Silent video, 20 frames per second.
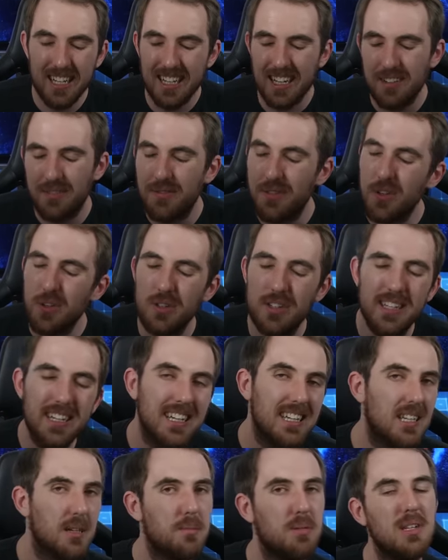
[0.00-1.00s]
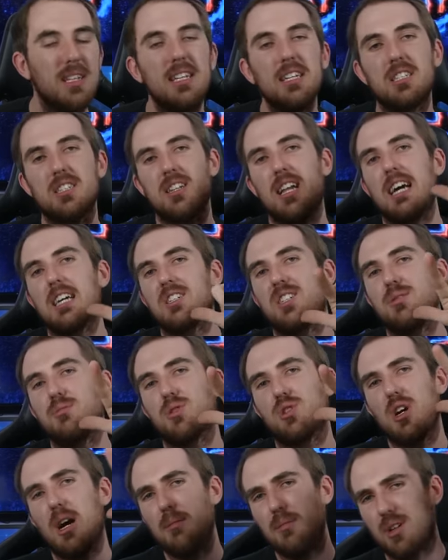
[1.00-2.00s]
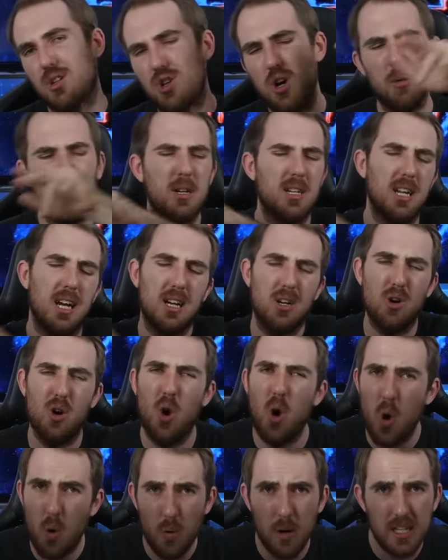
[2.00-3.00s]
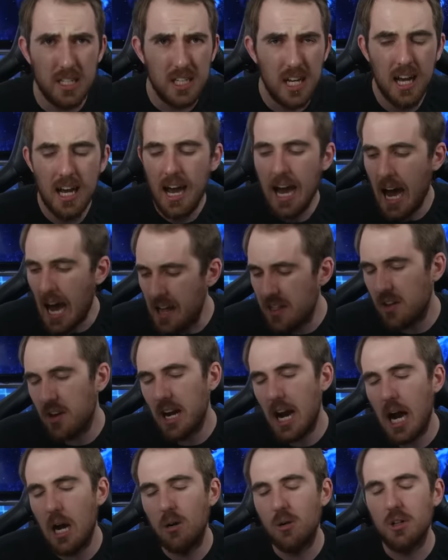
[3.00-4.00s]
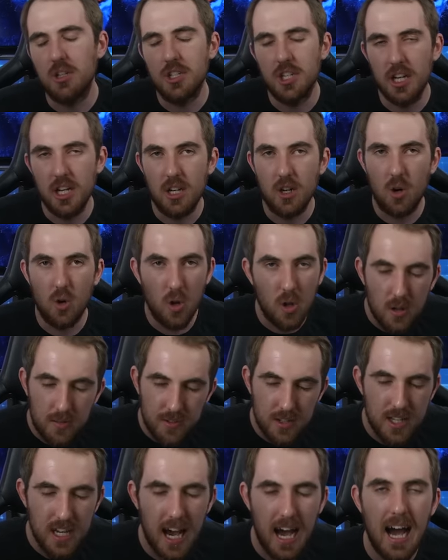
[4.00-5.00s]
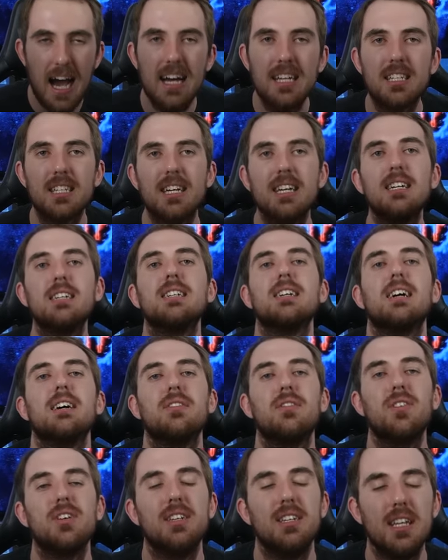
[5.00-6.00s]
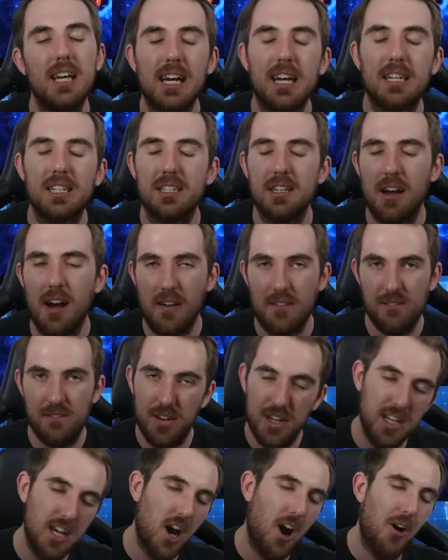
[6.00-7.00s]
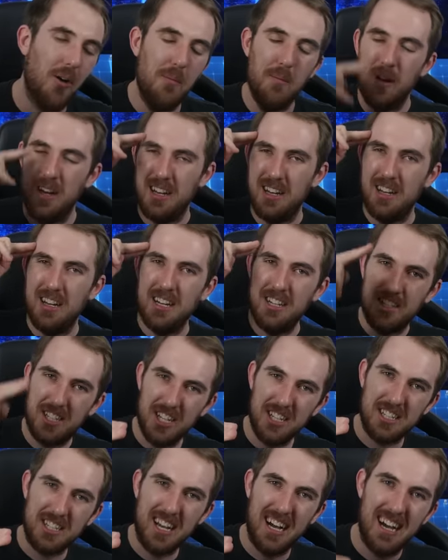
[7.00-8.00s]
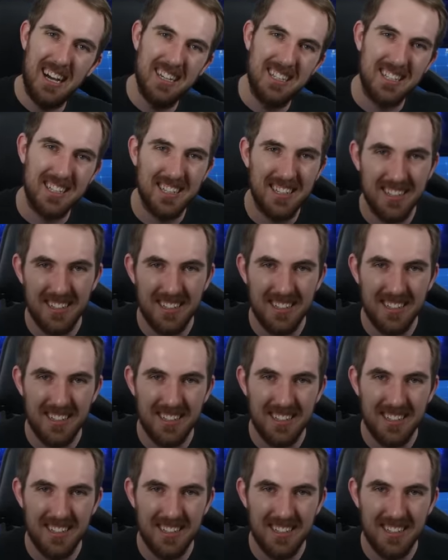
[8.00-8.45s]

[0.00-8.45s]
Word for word: If you did, please like, share, subscribe, and comment like always. And then I will check all of you guys in the next video. Cheers, guys.